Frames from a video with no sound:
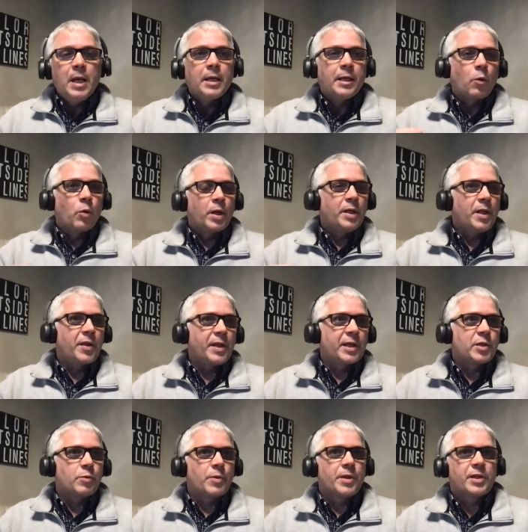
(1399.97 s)
Now, one of the
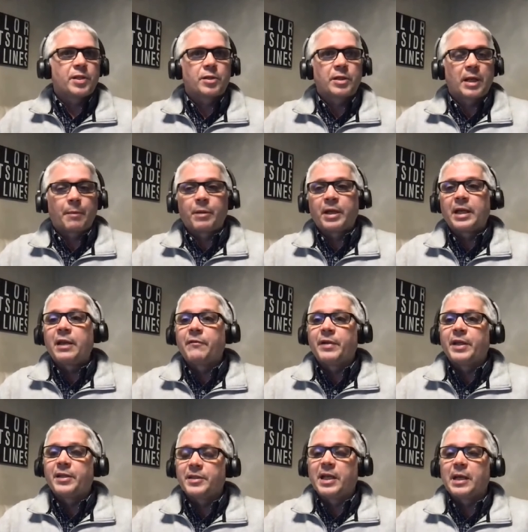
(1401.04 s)
things where this is, and I'm going to give
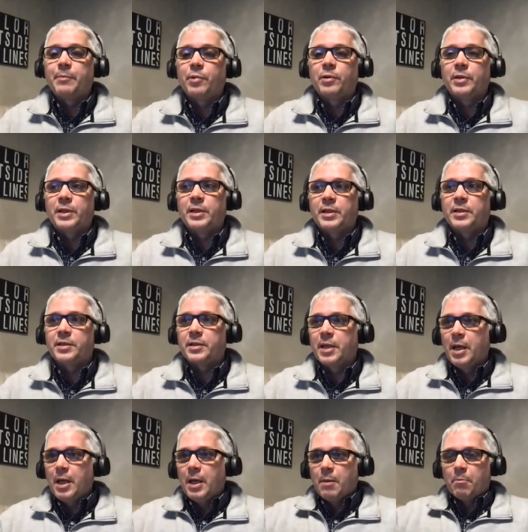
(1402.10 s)
an example, is
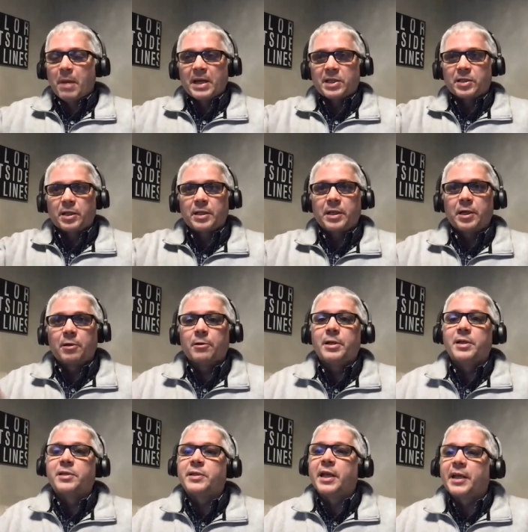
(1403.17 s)
my son here
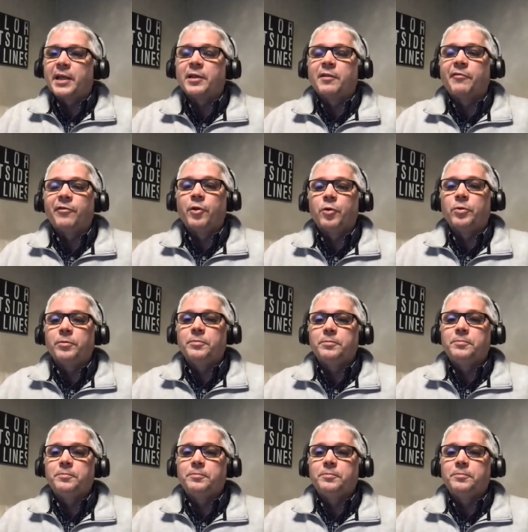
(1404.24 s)
is taking the flute